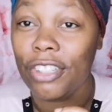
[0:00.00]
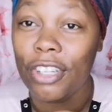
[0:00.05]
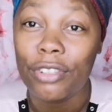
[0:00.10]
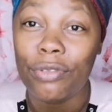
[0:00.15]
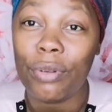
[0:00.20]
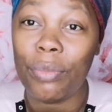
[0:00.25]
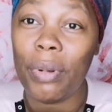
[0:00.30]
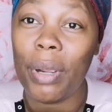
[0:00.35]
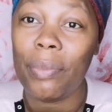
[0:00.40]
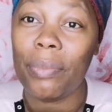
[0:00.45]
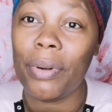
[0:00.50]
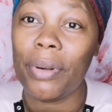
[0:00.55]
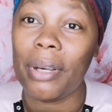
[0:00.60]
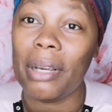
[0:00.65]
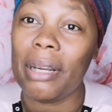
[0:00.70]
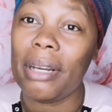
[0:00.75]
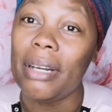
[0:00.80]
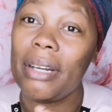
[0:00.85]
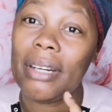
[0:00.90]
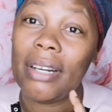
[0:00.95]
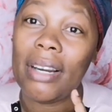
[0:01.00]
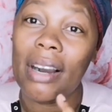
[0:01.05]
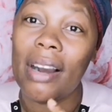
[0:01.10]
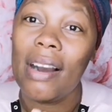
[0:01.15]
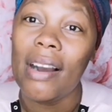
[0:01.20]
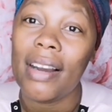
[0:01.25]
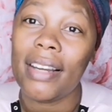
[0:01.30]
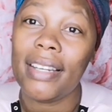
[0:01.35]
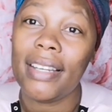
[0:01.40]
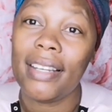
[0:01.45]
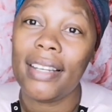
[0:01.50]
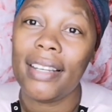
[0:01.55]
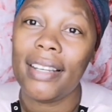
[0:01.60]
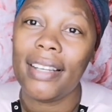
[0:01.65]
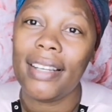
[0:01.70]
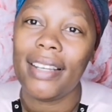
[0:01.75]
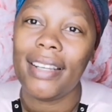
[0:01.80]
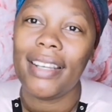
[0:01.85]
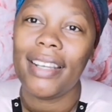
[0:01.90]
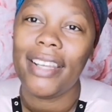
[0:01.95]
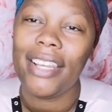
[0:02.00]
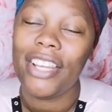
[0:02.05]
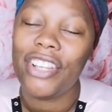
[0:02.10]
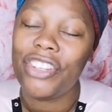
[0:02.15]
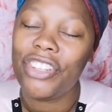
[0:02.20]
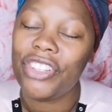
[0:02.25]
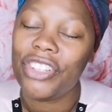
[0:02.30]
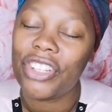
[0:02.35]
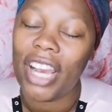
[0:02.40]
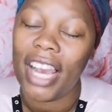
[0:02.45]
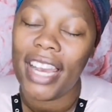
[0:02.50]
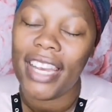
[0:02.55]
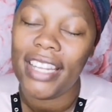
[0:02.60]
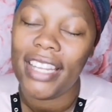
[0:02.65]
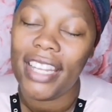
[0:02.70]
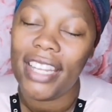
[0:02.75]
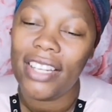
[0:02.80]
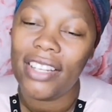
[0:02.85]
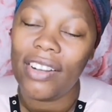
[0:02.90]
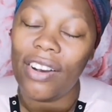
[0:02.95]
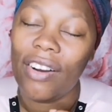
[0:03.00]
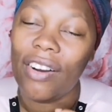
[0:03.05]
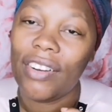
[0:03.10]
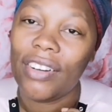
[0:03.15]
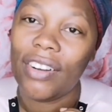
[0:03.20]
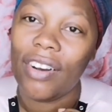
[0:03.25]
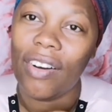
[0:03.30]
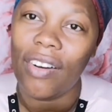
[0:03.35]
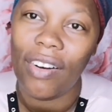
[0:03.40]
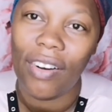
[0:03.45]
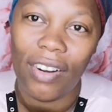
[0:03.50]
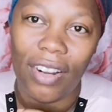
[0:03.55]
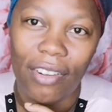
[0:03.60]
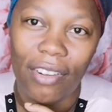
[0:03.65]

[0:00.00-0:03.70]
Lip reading: Just remember, God is shining on